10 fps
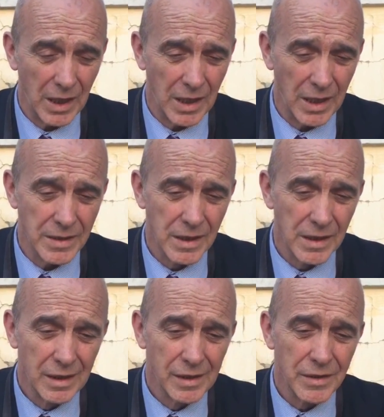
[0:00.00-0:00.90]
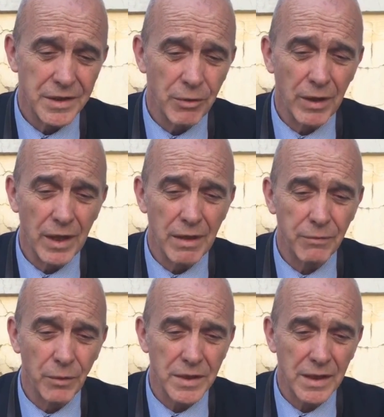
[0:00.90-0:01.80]
and the Syrian
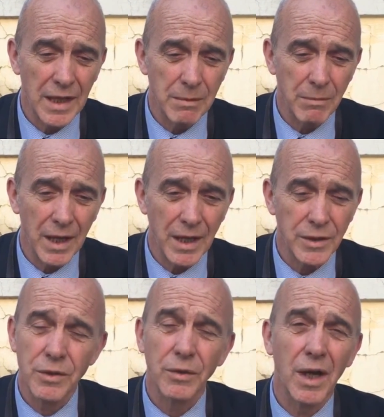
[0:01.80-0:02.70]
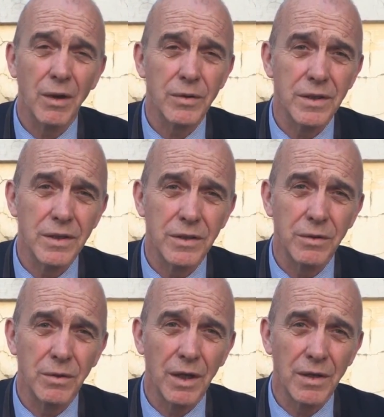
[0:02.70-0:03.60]
Air Force came and took out the
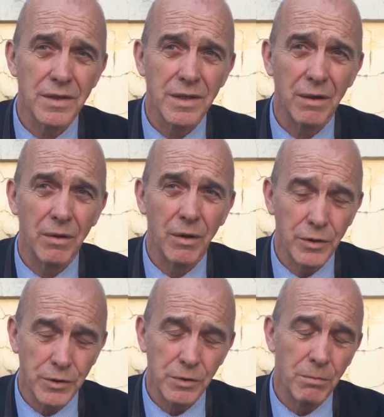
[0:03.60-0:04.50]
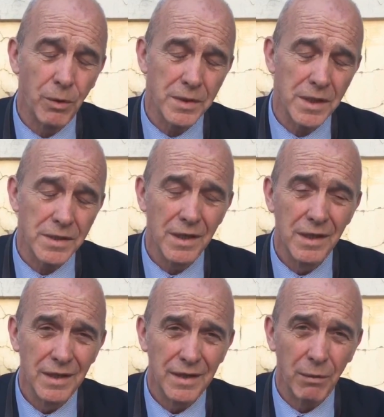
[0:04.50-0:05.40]
two guns that were, the two mortars
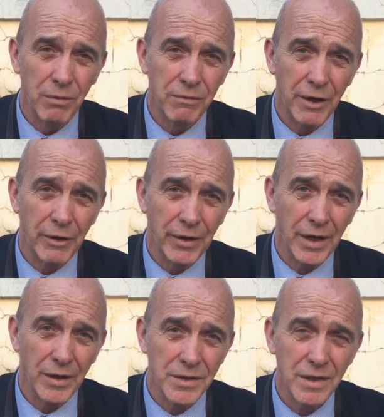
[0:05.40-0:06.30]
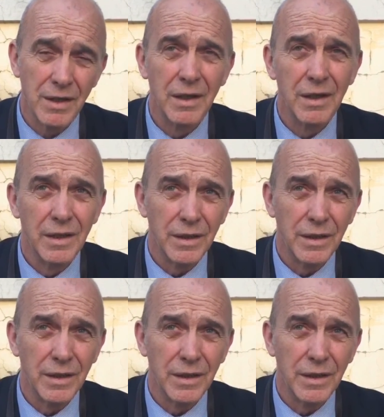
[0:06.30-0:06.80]
that were firing at us.